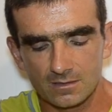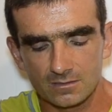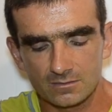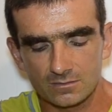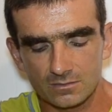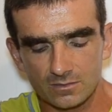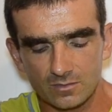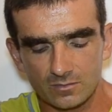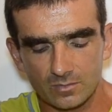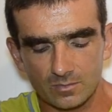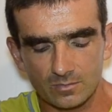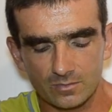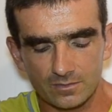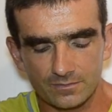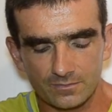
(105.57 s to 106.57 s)
so he will
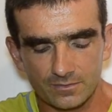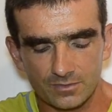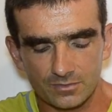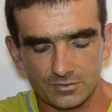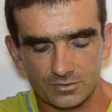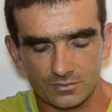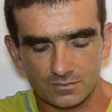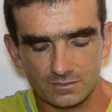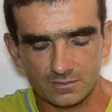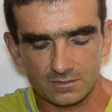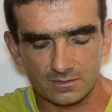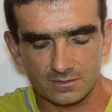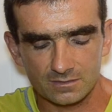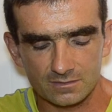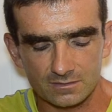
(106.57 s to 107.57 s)
probably finish on
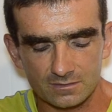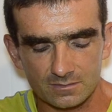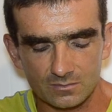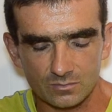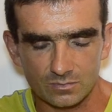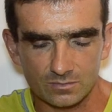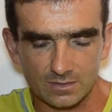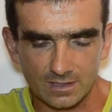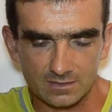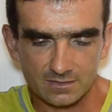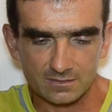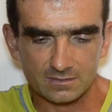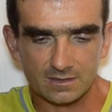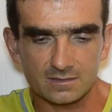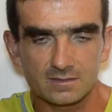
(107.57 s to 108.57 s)

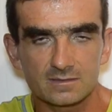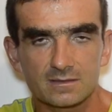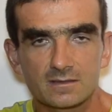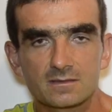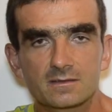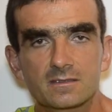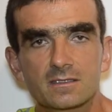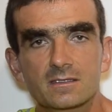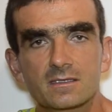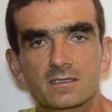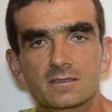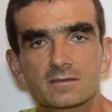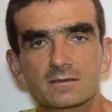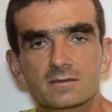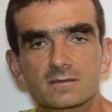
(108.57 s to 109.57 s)
either Saturday
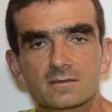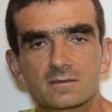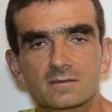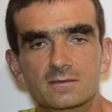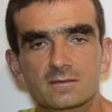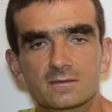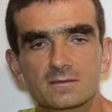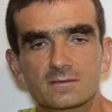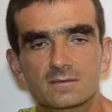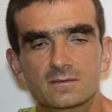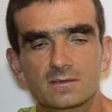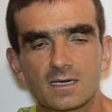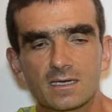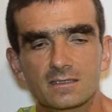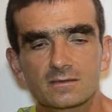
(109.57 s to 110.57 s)
late
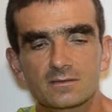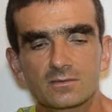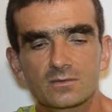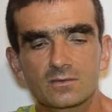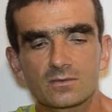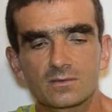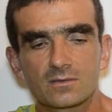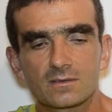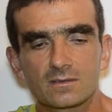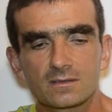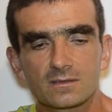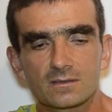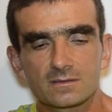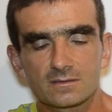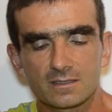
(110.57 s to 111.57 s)
night
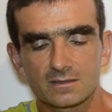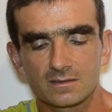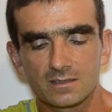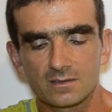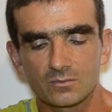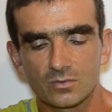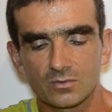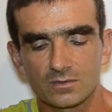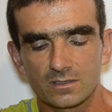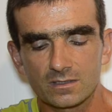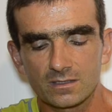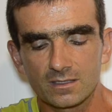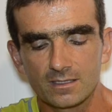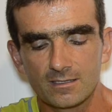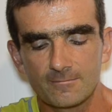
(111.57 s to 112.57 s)
or Sunday morning.
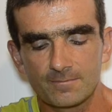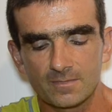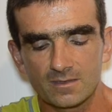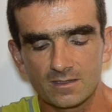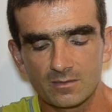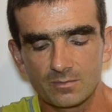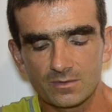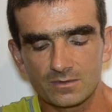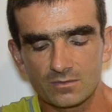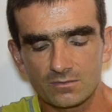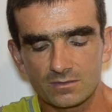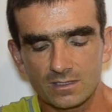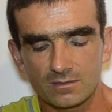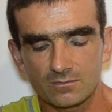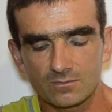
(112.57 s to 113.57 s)
Depends
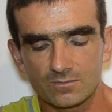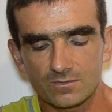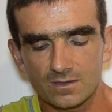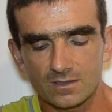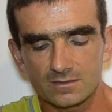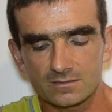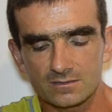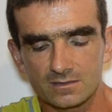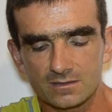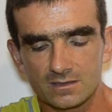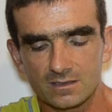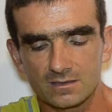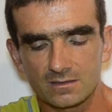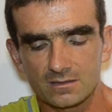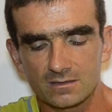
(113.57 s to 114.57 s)
on how fast he
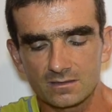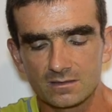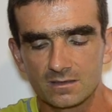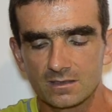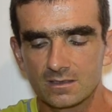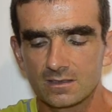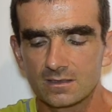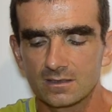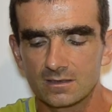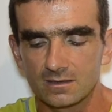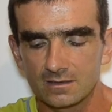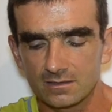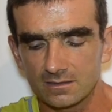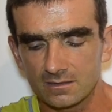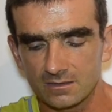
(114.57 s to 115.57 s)

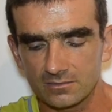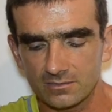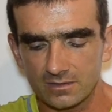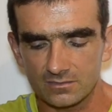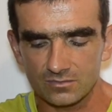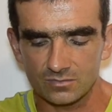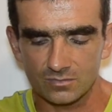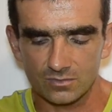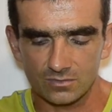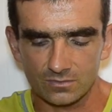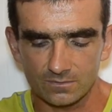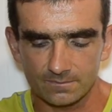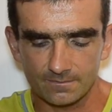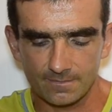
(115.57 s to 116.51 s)
can run tomorrow.